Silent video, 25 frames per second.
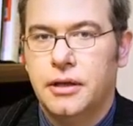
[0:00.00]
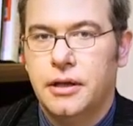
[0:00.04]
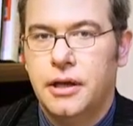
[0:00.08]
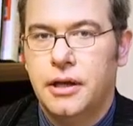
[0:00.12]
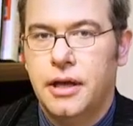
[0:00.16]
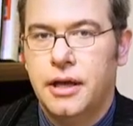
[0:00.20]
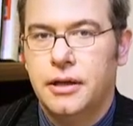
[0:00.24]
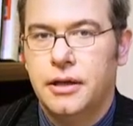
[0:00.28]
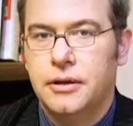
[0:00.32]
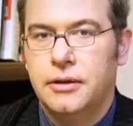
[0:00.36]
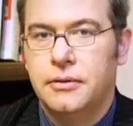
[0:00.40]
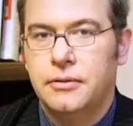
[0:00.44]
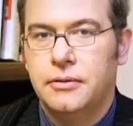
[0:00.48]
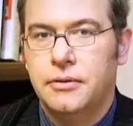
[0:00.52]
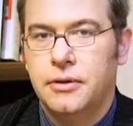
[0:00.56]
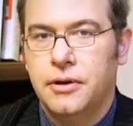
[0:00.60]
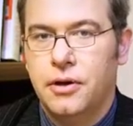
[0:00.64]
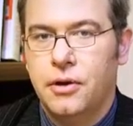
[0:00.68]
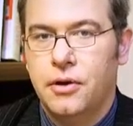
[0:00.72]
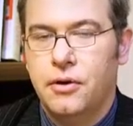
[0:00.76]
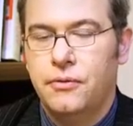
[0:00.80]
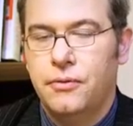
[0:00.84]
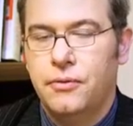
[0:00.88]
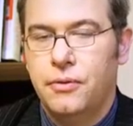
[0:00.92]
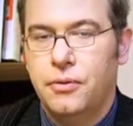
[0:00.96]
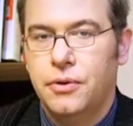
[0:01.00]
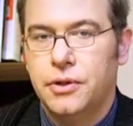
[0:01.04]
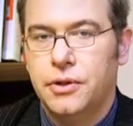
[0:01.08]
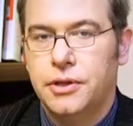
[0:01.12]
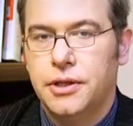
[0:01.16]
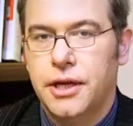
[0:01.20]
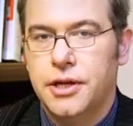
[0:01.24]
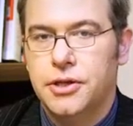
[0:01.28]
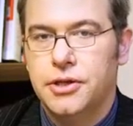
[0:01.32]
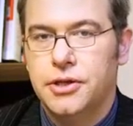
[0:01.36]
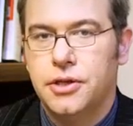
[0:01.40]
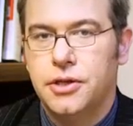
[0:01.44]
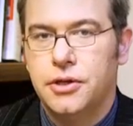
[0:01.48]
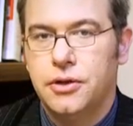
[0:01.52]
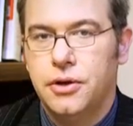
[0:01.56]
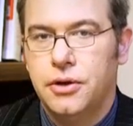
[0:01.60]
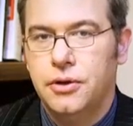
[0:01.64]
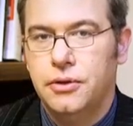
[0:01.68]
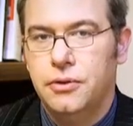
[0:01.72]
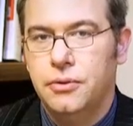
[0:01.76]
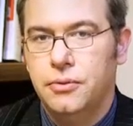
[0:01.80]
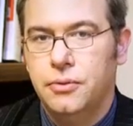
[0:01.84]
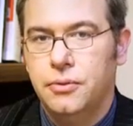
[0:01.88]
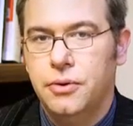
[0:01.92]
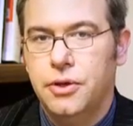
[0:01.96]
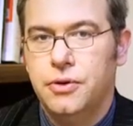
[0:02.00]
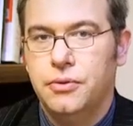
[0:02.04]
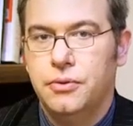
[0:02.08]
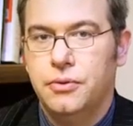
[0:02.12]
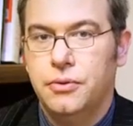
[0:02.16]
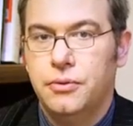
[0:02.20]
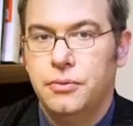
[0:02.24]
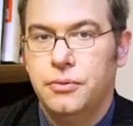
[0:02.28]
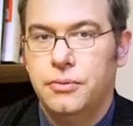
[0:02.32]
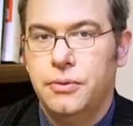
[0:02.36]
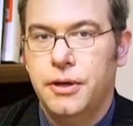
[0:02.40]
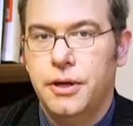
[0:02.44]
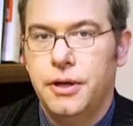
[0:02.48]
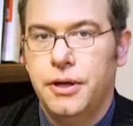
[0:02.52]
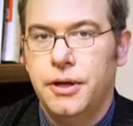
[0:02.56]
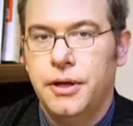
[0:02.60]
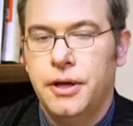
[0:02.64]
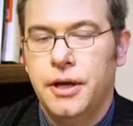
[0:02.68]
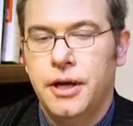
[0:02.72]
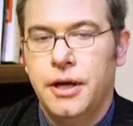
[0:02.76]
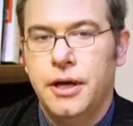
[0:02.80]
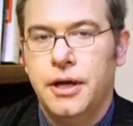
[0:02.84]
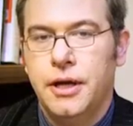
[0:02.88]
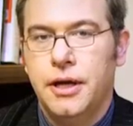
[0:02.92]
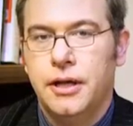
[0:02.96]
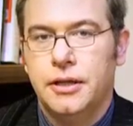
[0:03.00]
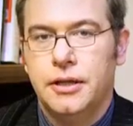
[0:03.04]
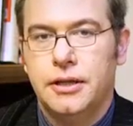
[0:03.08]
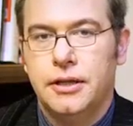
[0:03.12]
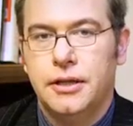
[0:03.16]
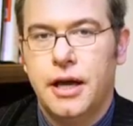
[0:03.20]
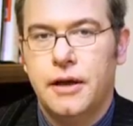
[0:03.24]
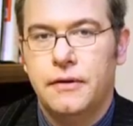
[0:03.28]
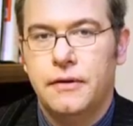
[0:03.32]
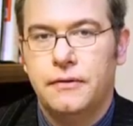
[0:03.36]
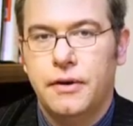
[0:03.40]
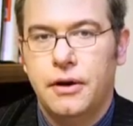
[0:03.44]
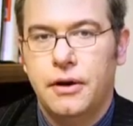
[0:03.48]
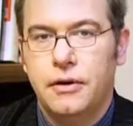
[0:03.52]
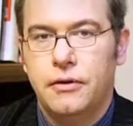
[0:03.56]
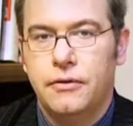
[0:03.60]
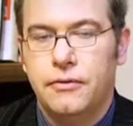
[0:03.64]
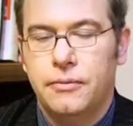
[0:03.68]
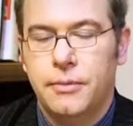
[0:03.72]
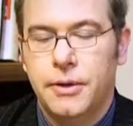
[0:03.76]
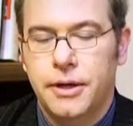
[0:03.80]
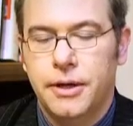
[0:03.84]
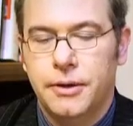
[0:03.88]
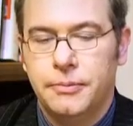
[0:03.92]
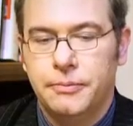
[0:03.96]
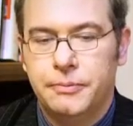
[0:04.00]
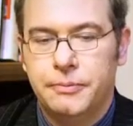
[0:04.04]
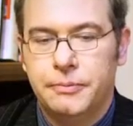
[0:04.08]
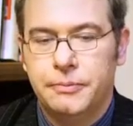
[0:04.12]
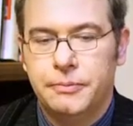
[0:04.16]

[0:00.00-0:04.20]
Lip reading: get your full attention on, which will be the time value of money.